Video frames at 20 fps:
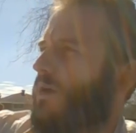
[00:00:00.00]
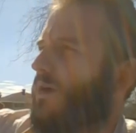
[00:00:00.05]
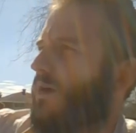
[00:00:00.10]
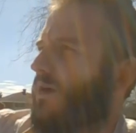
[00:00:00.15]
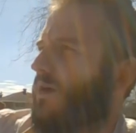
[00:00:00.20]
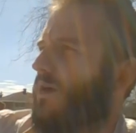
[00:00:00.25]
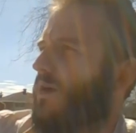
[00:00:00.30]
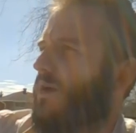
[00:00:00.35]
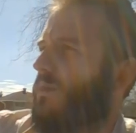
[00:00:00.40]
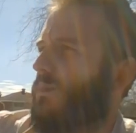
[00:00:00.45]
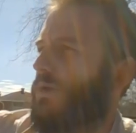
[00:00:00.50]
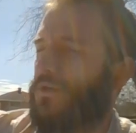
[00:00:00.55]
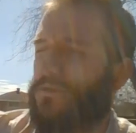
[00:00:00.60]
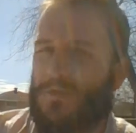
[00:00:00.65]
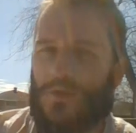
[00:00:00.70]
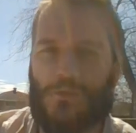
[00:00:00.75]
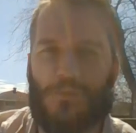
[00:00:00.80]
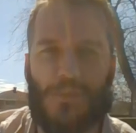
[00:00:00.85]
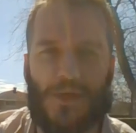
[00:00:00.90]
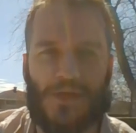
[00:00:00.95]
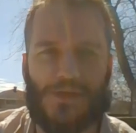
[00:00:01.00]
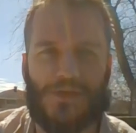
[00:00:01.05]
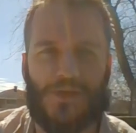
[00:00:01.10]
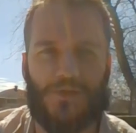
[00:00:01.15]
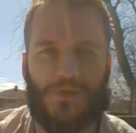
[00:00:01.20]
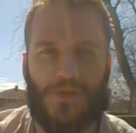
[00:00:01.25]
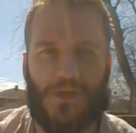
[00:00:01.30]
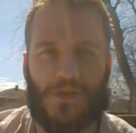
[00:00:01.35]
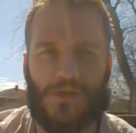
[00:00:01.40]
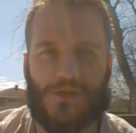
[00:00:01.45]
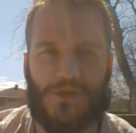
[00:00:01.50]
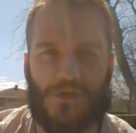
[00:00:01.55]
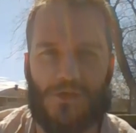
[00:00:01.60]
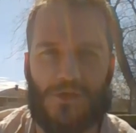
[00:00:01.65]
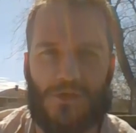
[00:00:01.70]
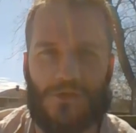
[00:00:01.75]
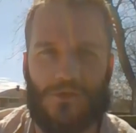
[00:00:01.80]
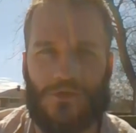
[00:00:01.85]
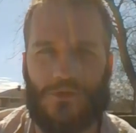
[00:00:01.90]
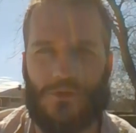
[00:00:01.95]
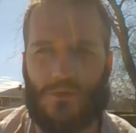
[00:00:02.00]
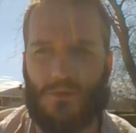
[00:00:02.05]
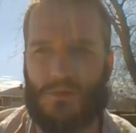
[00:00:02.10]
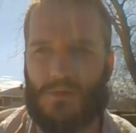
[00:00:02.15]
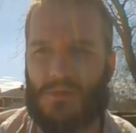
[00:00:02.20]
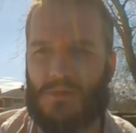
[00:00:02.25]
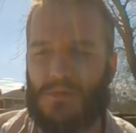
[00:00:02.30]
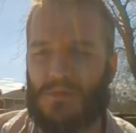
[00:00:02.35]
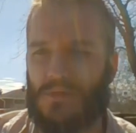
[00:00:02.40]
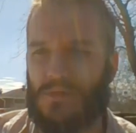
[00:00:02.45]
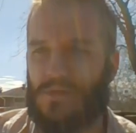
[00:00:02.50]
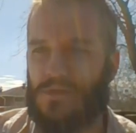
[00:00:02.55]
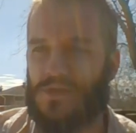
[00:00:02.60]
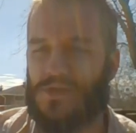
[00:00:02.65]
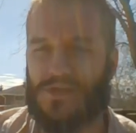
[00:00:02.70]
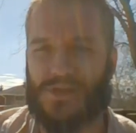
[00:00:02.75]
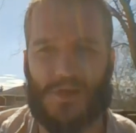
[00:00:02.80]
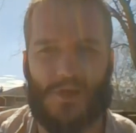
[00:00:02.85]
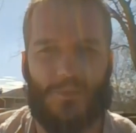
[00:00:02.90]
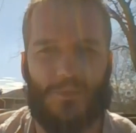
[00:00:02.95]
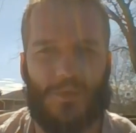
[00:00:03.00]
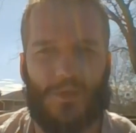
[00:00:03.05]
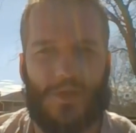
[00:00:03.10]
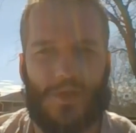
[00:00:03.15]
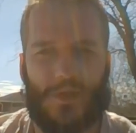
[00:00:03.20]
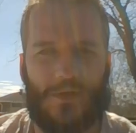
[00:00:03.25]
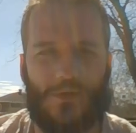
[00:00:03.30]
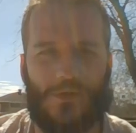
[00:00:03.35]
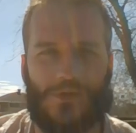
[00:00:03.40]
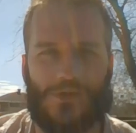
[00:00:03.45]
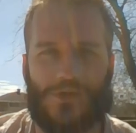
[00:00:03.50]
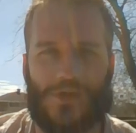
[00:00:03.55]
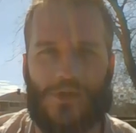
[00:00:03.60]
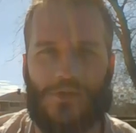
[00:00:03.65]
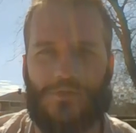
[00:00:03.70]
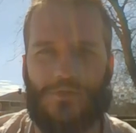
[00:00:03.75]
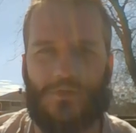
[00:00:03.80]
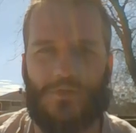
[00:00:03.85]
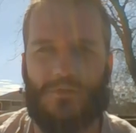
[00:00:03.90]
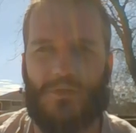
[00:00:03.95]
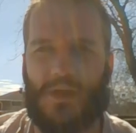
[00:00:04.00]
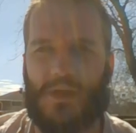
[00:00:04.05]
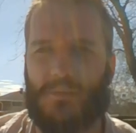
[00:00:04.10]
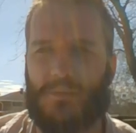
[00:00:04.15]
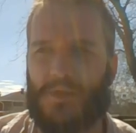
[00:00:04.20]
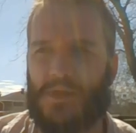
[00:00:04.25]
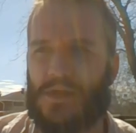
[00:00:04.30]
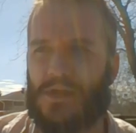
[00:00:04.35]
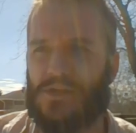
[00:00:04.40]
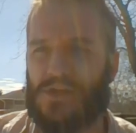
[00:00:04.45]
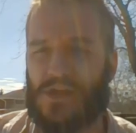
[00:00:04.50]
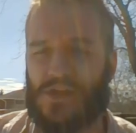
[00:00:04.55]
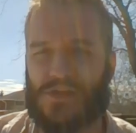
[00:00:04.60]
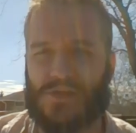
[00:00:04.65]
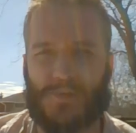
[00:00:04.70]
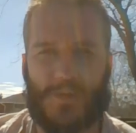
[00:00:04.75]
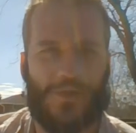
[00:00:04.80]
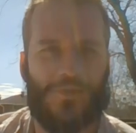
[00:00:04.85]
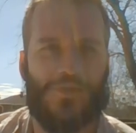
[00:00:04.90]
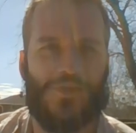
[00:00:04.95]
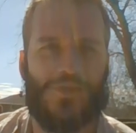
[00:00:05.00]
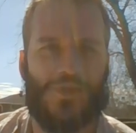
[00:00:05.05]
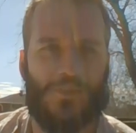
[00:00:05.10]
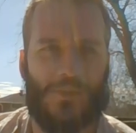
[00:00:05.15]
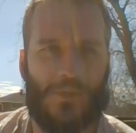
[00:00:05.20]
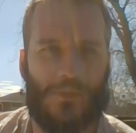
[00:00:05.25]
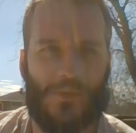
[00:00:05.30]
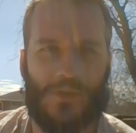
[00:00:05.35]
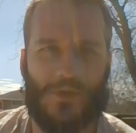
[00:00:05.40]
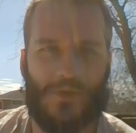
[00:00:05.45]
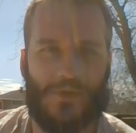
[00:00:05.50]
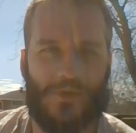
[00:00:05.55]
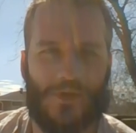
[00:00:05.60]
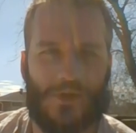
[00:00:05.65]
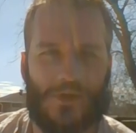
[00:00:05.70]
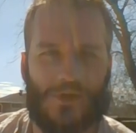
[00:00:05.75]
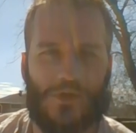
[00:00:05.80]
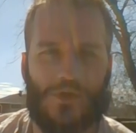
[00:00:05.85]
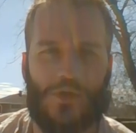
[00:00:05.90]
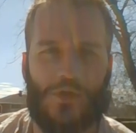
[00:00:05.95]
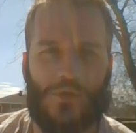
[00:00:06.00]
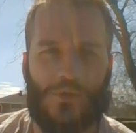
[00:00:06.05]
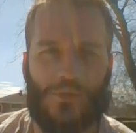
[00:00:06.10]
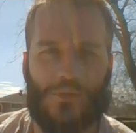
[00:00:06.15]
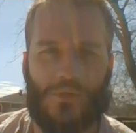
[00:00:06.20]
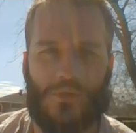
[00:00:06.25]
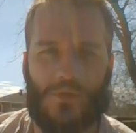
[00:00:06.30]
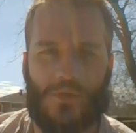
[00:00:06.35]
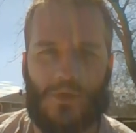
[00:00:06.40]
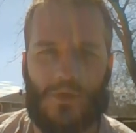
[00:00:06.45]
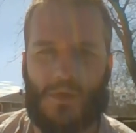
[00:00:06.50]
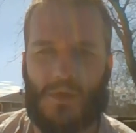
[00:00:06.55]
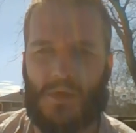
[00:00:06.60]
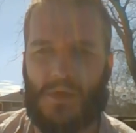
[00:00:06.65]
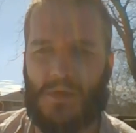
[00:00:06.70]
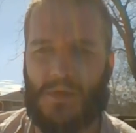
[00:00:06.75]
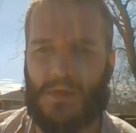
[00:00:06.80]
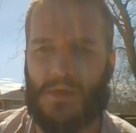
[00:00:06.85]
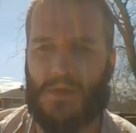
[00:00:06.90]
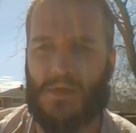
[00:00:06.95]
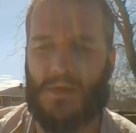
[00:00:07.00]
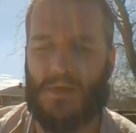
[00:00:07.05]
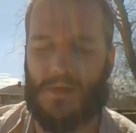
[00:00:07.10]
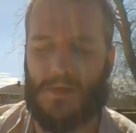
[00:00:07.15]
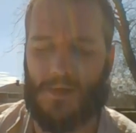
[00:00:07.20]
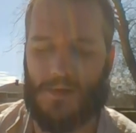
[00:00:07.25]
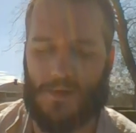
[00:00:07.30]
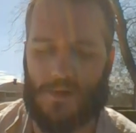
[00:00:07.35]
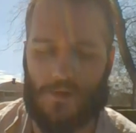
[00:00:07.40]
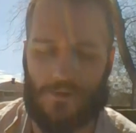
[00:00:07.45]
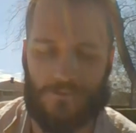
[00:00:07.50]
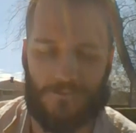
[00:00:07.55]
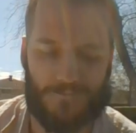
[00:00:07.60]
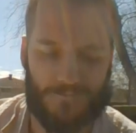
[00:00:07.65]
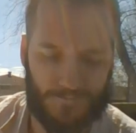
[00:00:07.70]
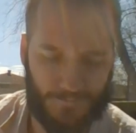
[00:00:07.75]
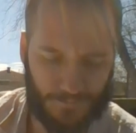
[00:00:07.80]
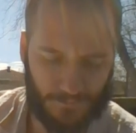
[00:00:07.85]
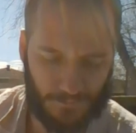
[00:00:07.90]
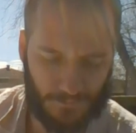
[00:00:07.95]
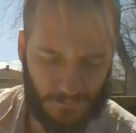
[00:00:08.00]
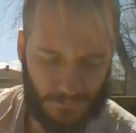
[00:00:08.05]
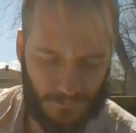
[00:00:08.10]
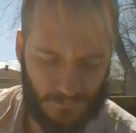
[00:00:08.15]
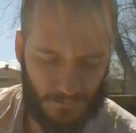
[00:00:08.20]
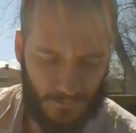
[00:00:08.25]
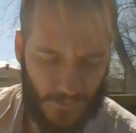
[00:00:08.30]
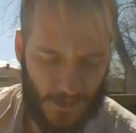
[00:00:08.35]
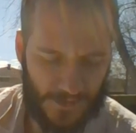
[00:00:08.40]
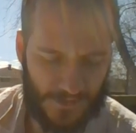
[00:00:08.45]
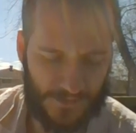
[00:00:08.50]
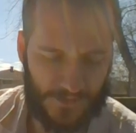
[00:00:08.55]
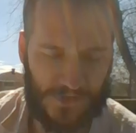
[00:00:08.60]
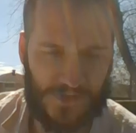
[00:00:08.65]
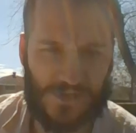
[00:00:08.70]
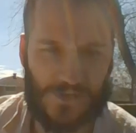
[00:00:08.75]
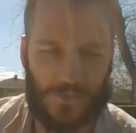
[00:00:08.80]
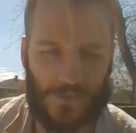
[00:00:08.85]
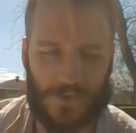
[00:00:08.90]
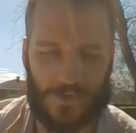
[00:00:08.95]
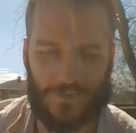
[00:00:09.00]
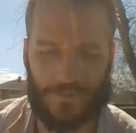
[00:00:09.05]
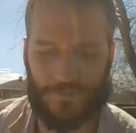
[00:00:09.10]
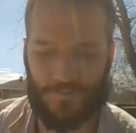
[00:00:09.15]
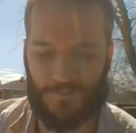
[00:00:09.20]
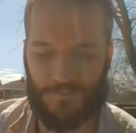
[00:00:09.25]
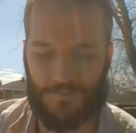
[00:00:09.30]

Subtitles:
But a few basic things you can do just to help protect yourself, your family, and spread this to people that you know. Um, it's an easy one.